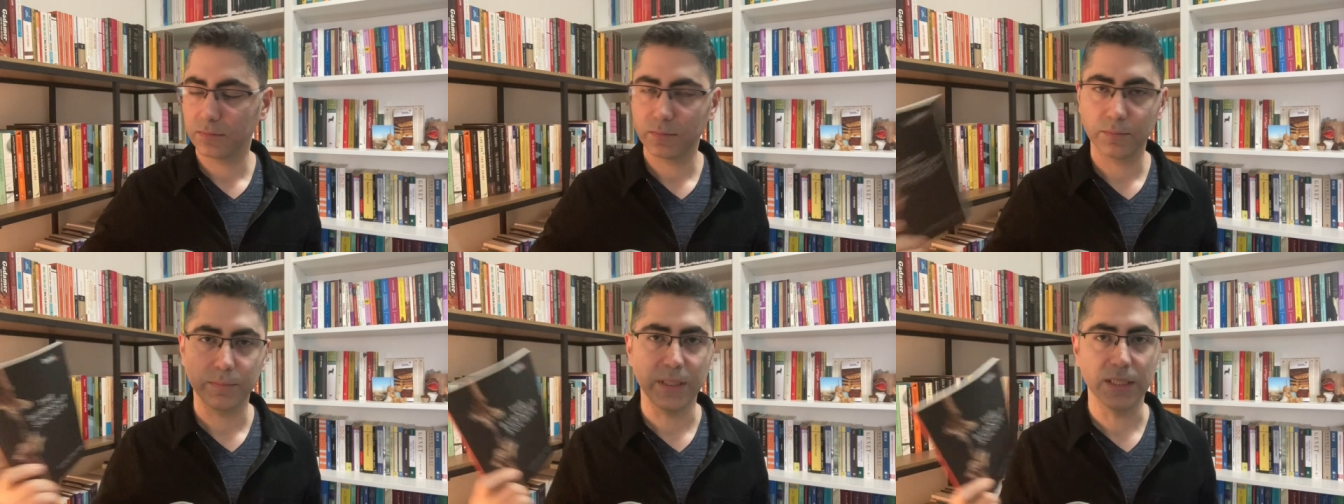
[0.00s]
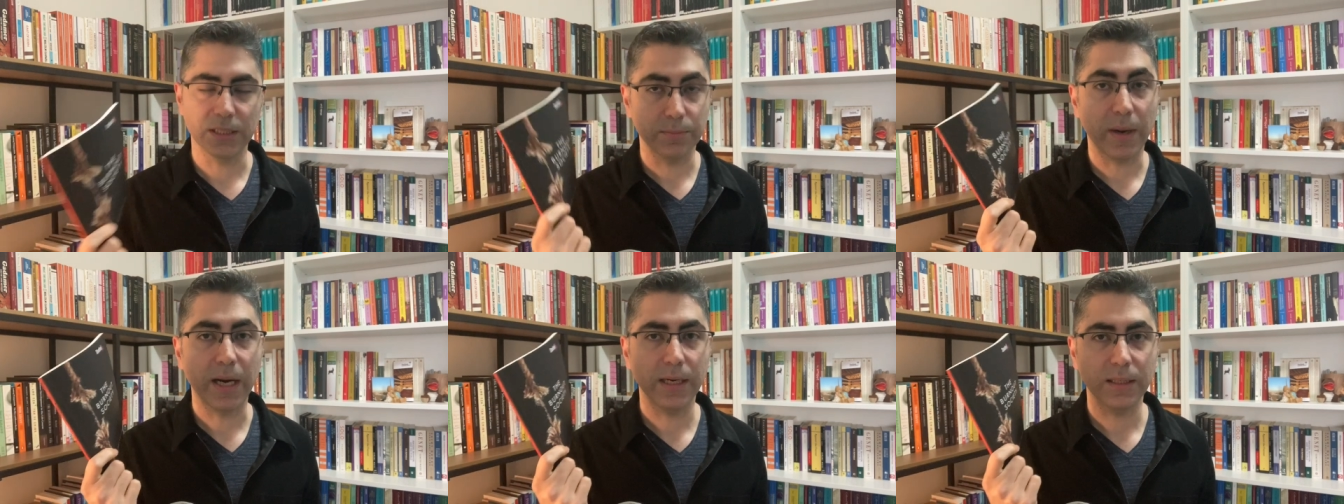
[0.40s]
be
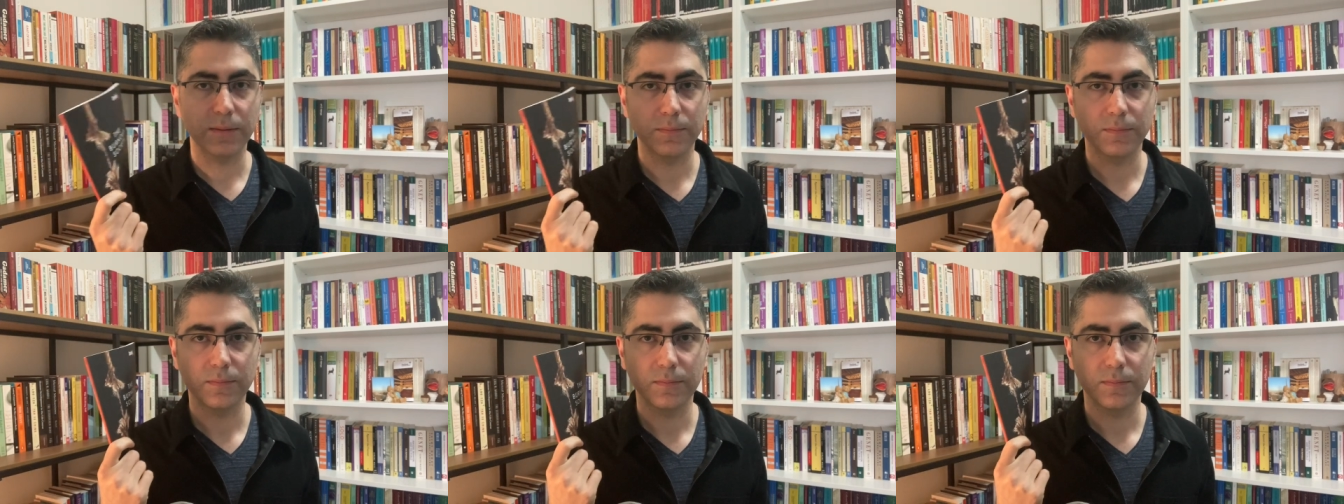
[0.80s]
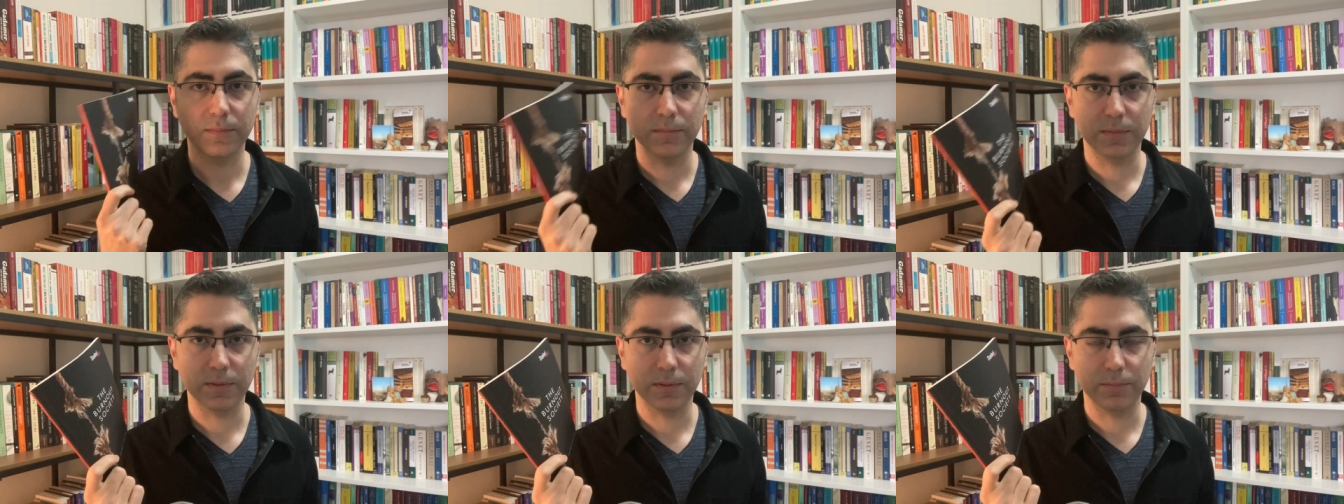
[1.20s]
inspired
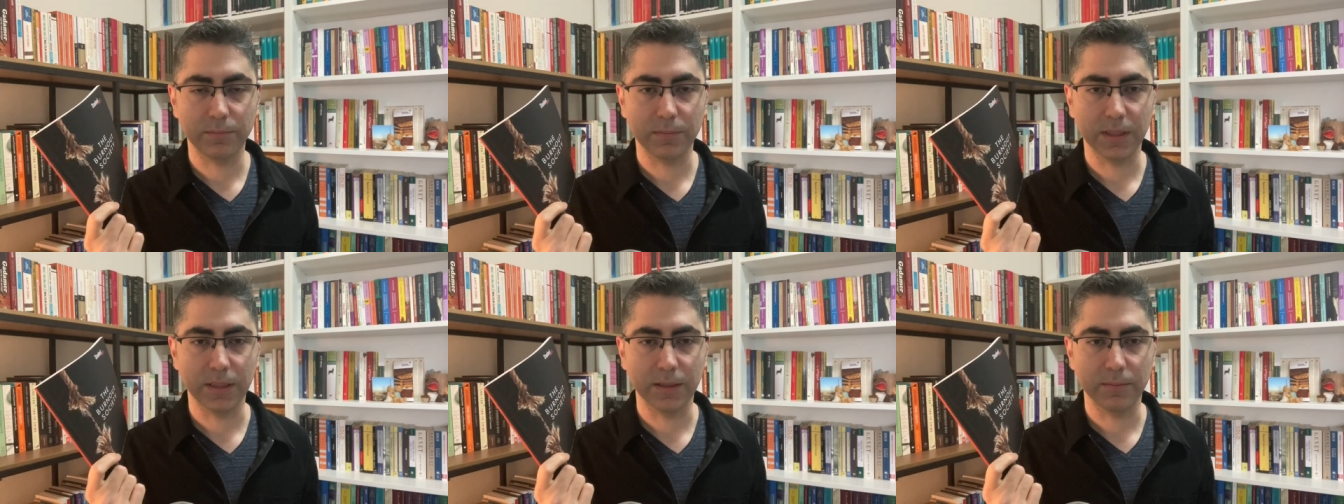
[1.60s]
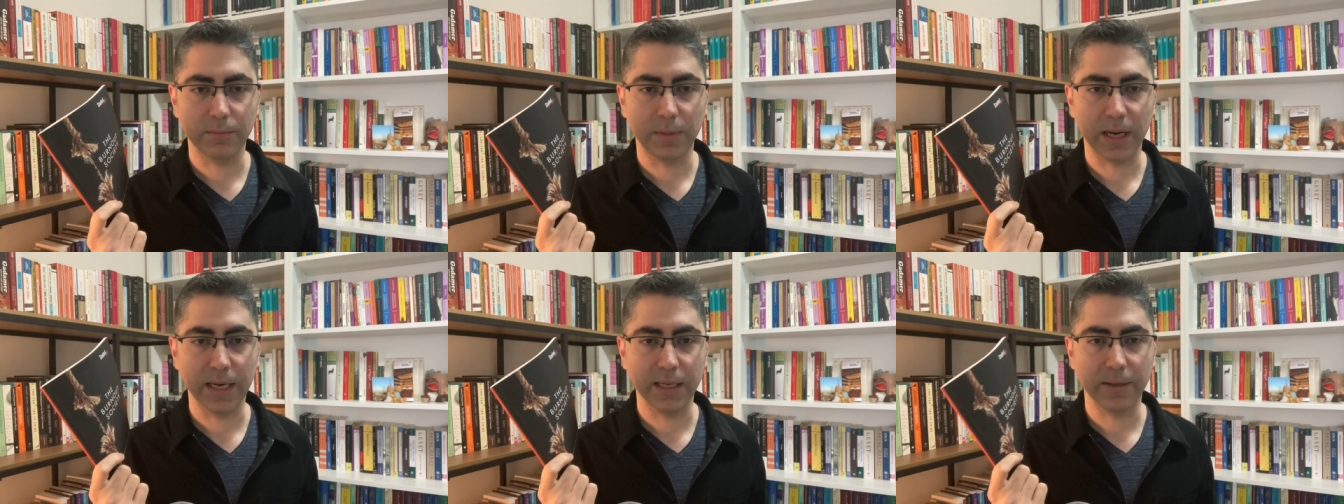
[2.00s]
uh,
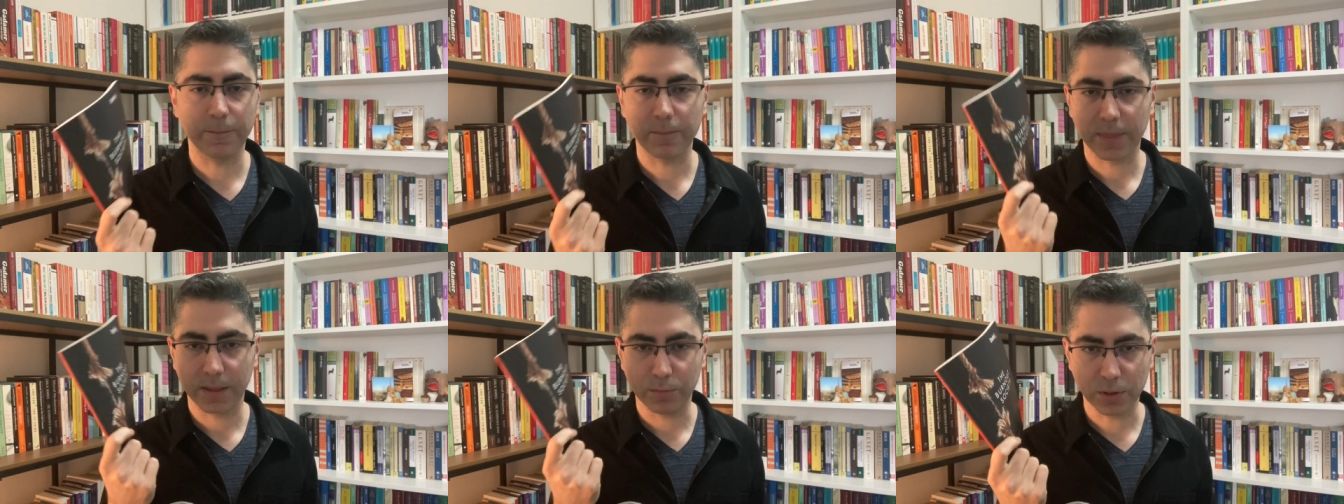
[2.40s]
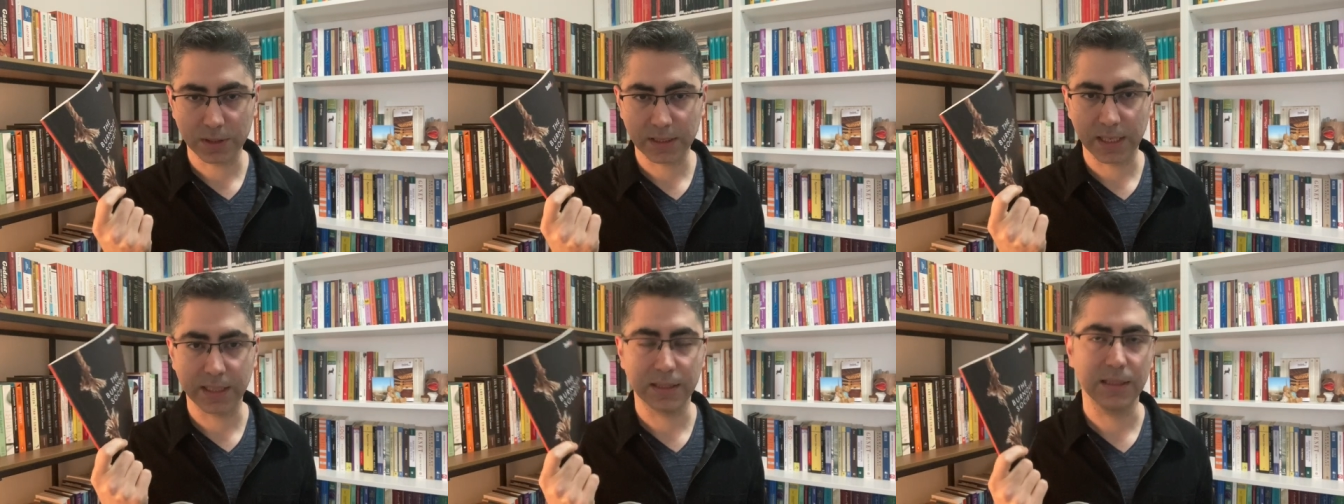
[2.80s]
by books
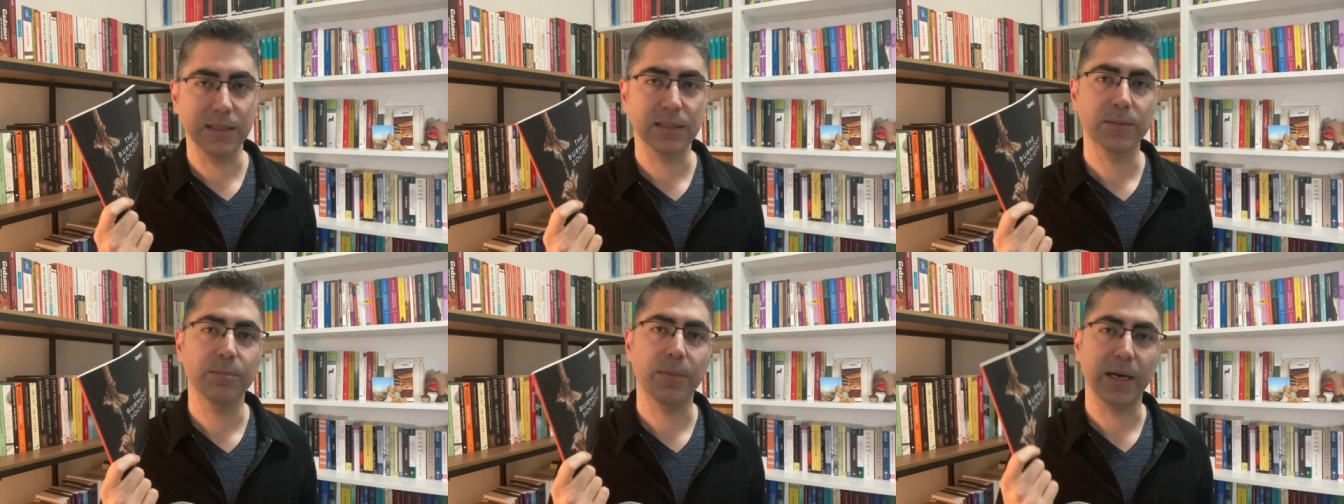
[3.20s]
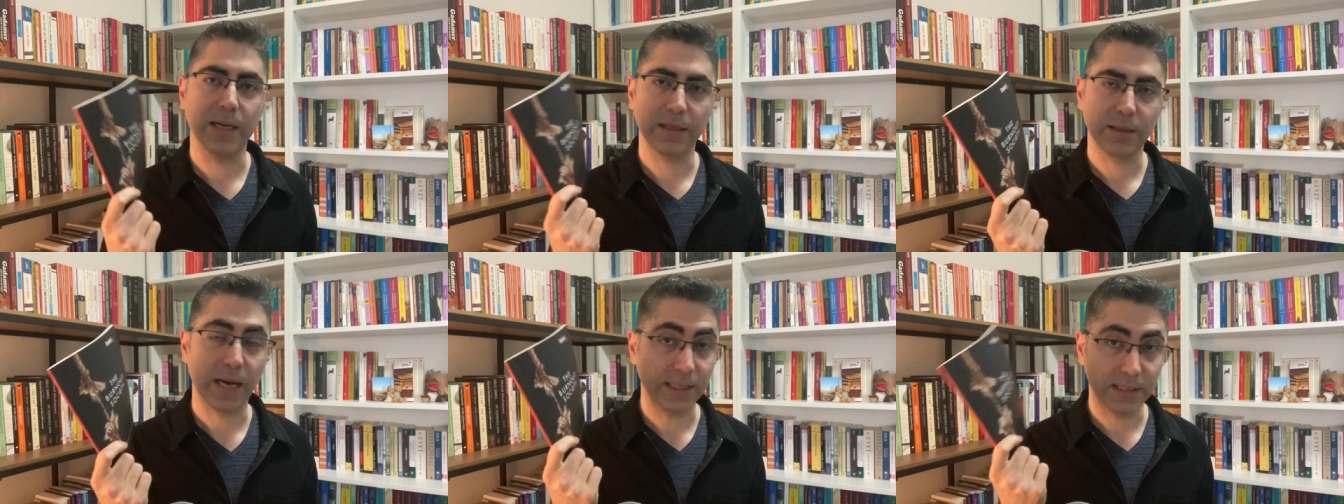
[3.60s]
like this,
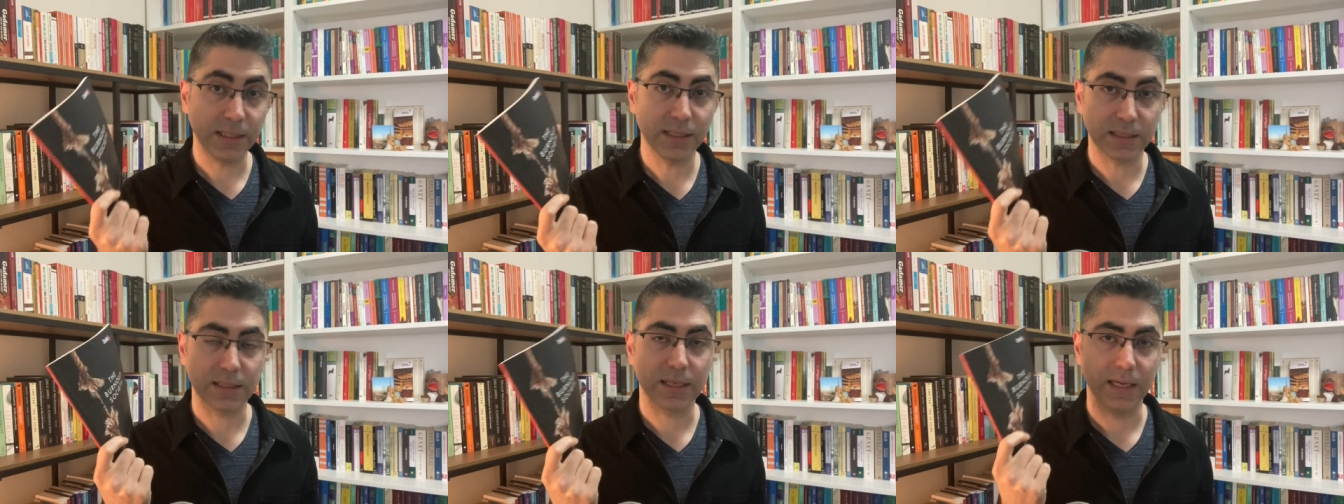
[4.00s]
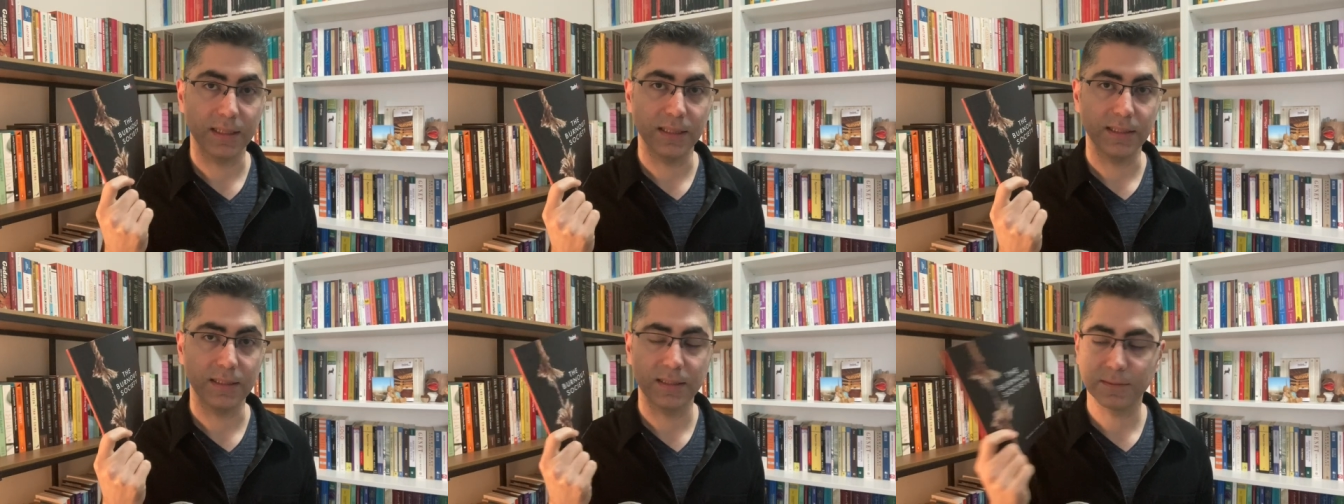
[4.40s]
by ideas like
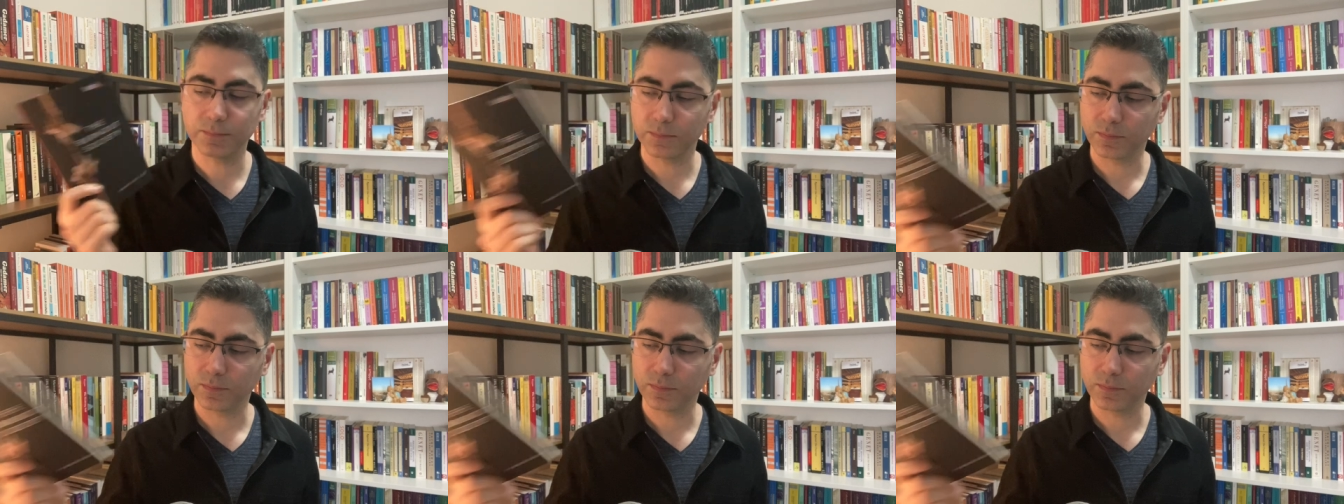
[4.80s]
these.